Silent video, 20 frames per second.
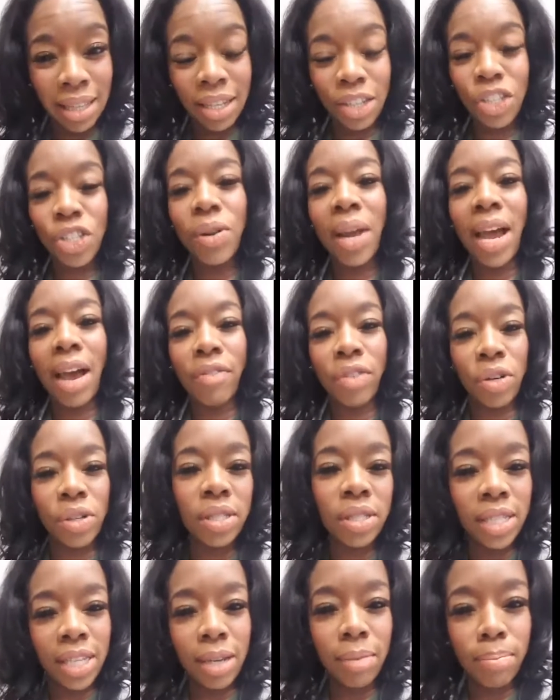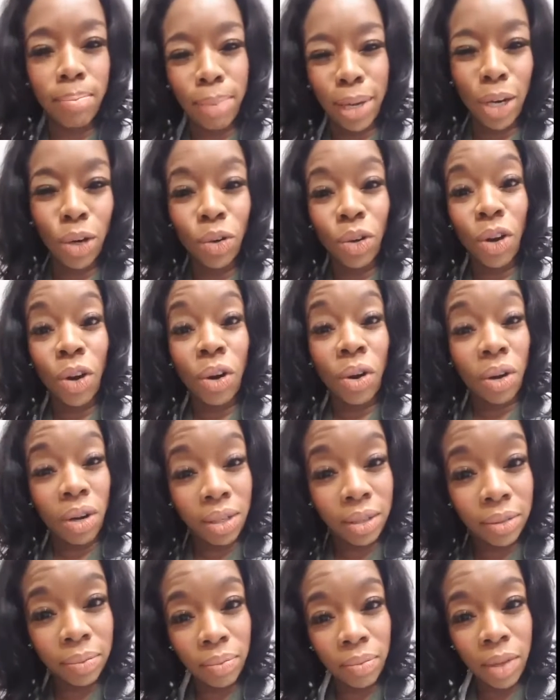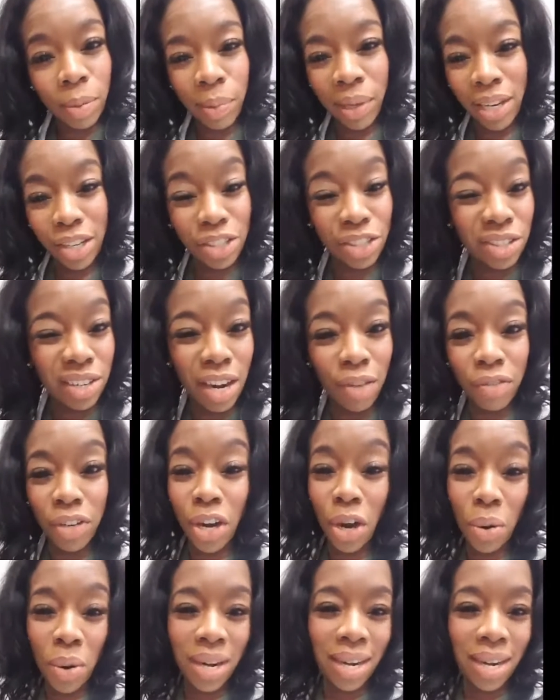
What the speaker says: that you have your seatbelt on, because you never know.